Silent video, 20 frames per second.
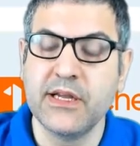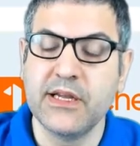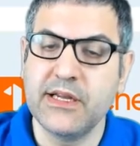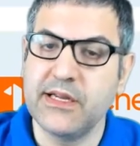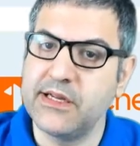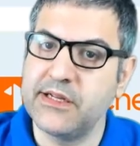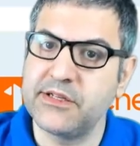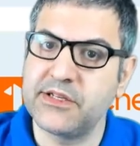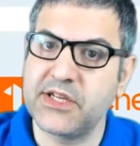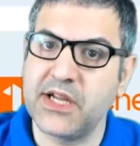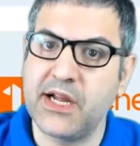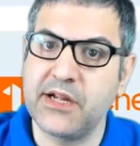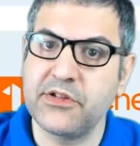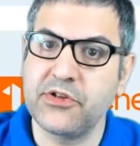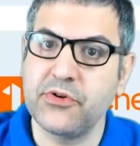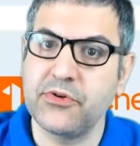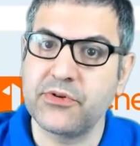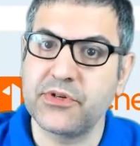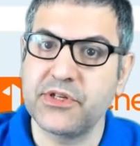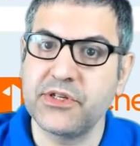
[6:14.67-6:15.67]
inside
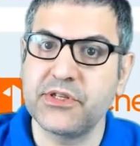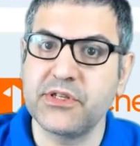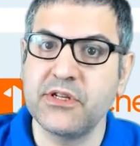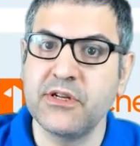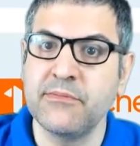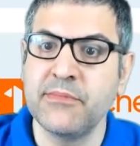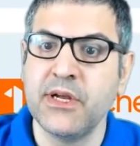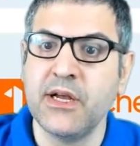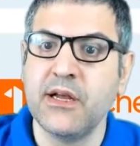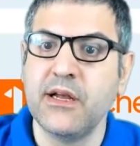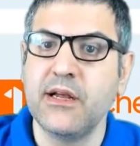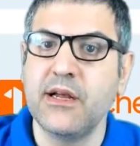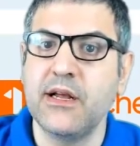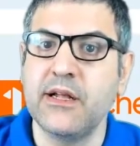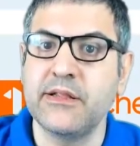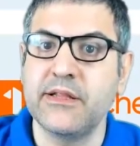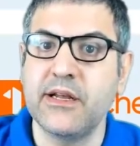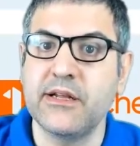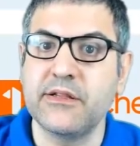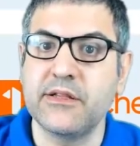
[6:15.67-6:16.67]
your system,
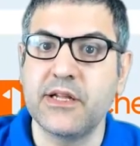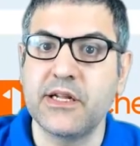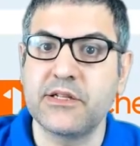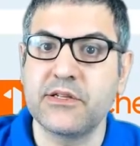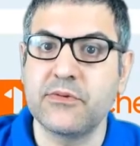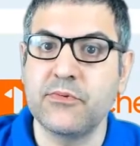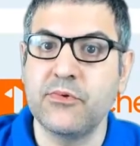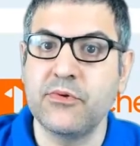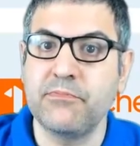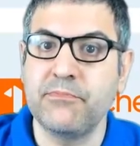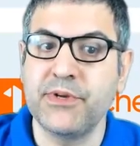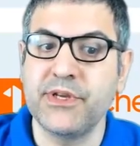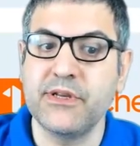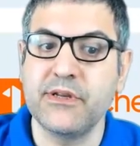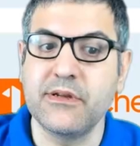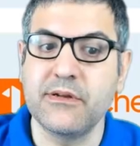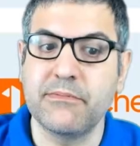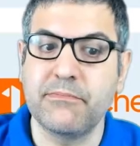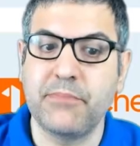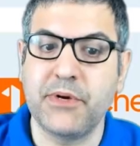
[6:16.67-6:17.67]
and then that would
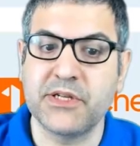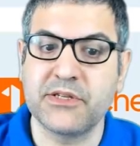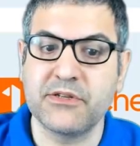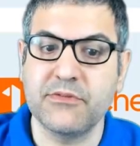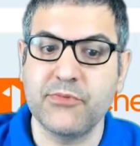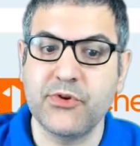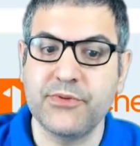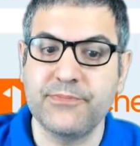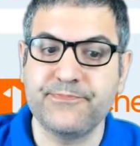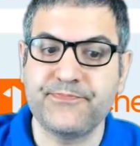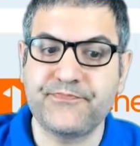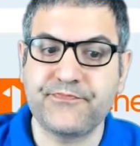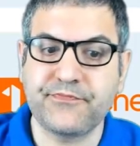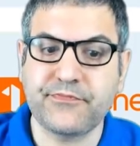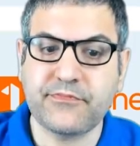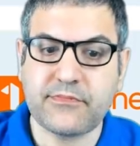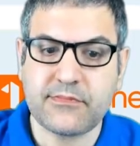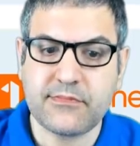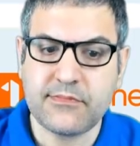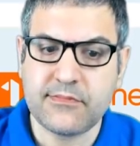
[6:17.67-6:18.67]
be possible.
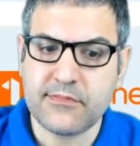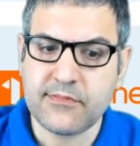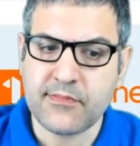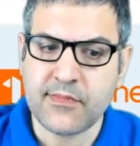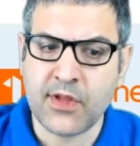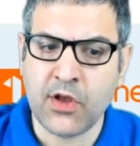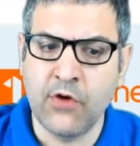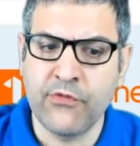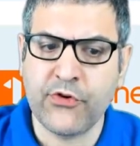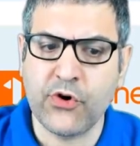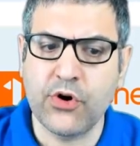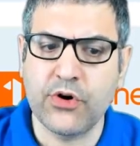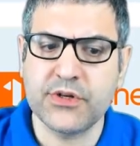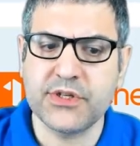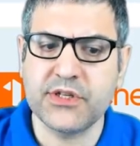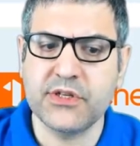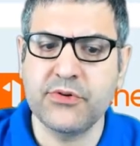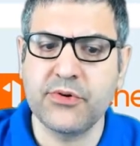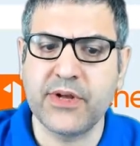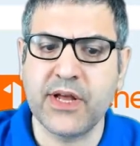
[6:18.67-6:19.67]
Of
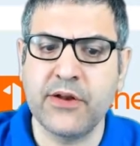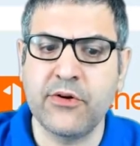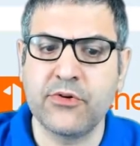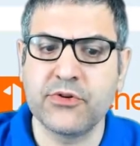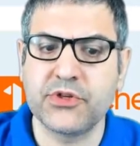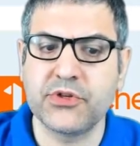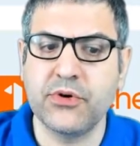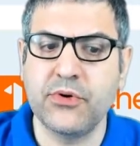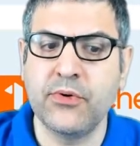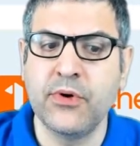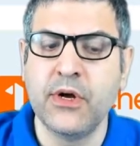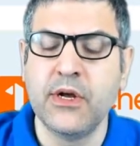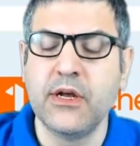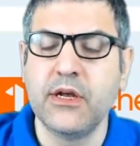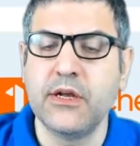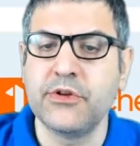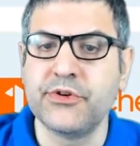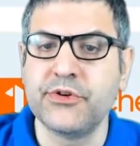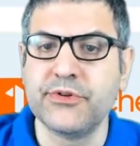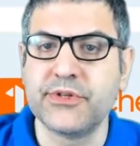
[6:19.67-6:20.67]
course, you can also
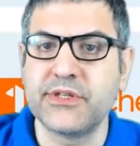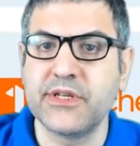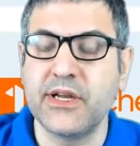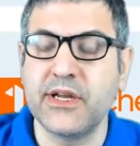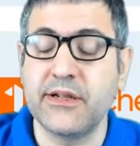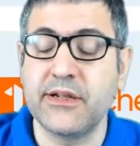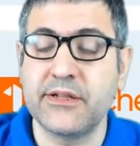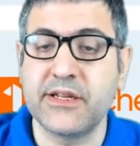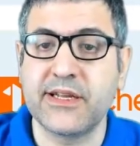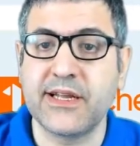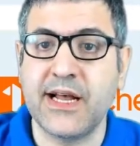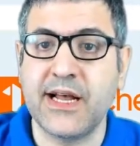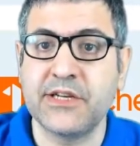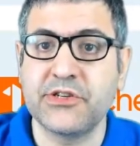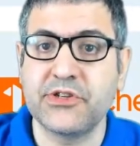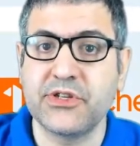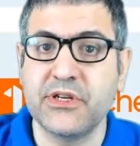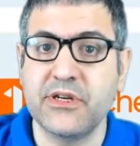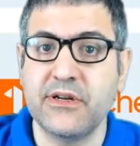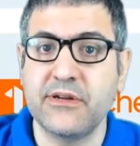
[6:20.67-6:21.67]
use the
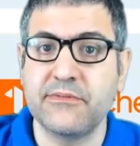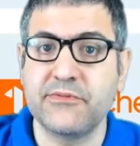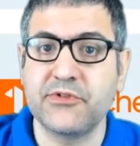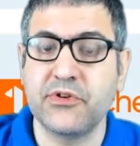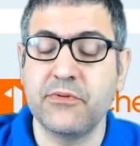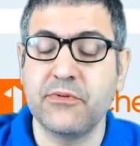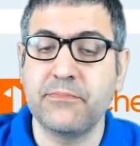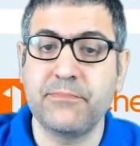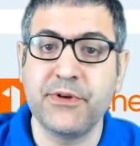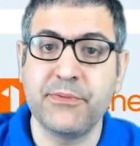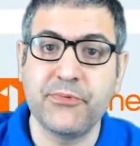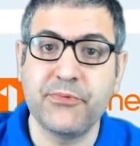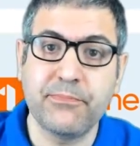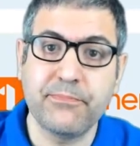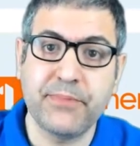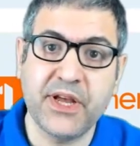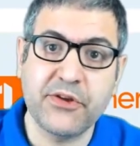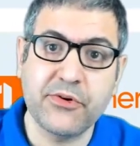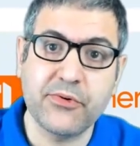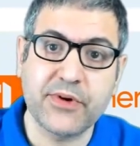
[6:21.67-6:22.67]
cash, so people
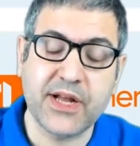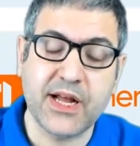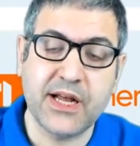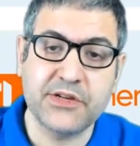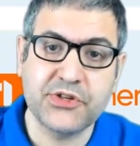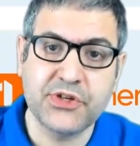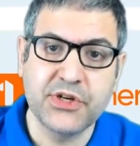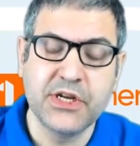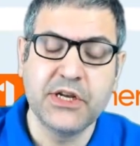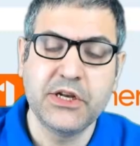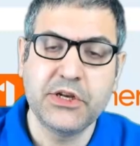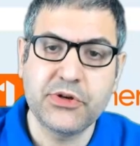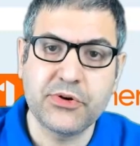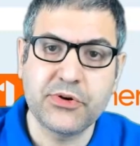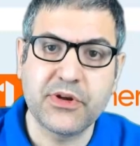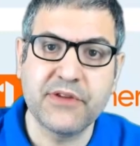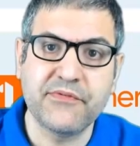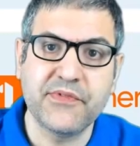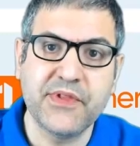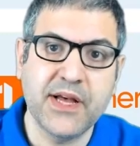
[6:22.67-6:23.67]
pay you cash, you
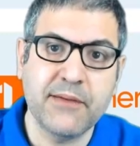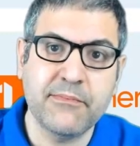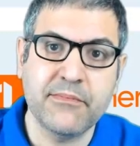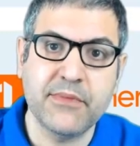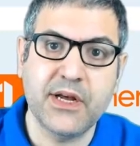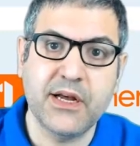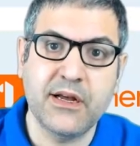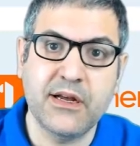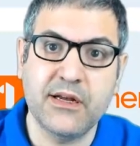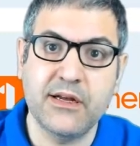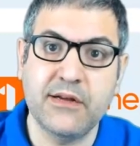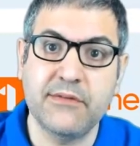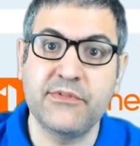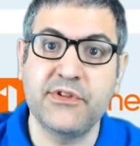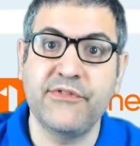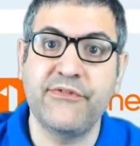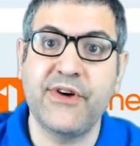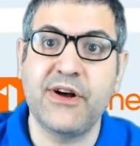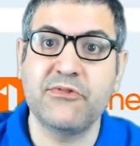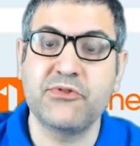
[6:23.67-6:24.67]
give them
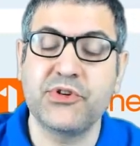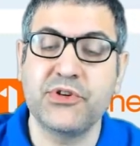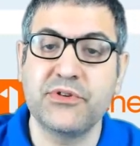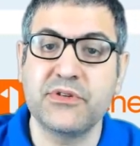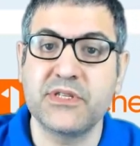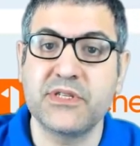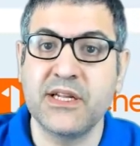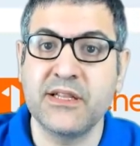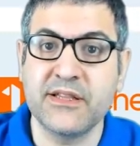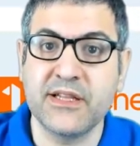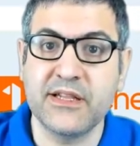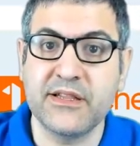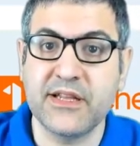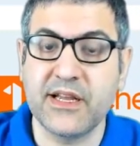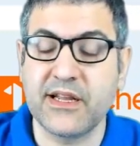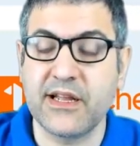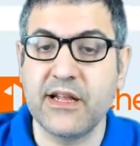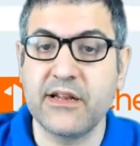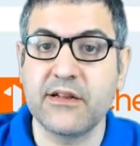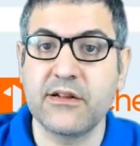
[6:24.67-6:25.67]
the vouchers, and then they
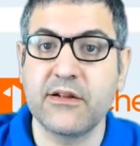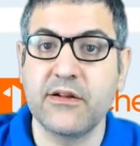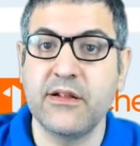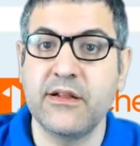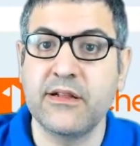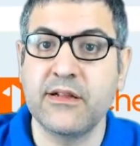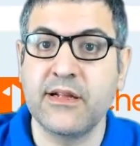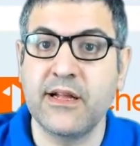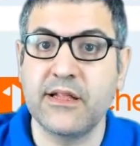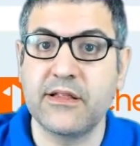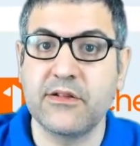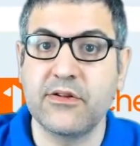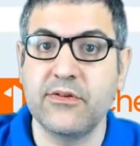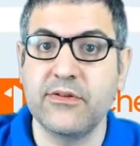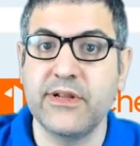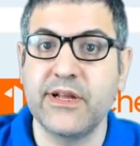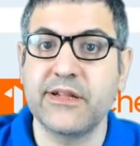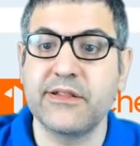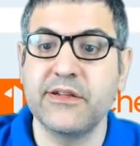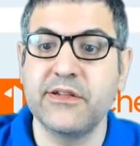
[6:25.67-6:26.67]
can get
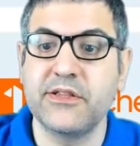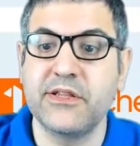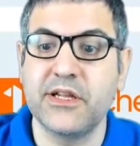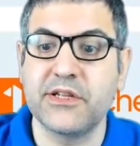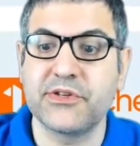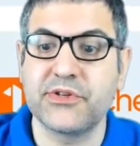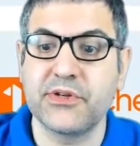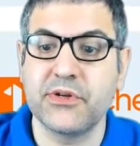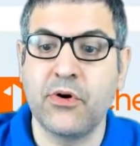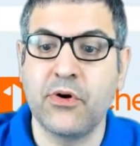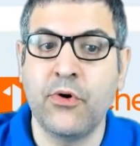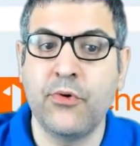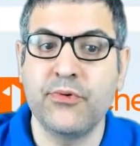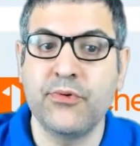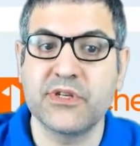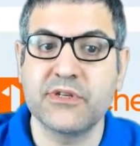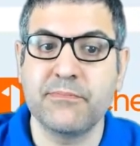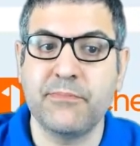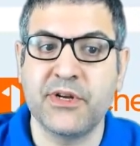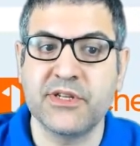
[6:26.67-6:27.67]
connected. That's
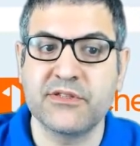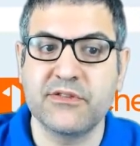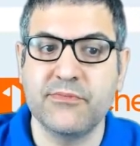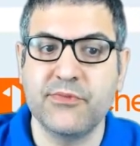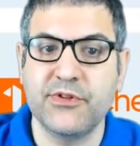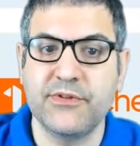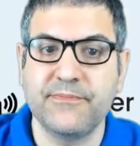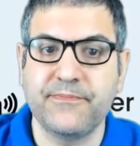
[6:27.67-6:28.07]
always possible.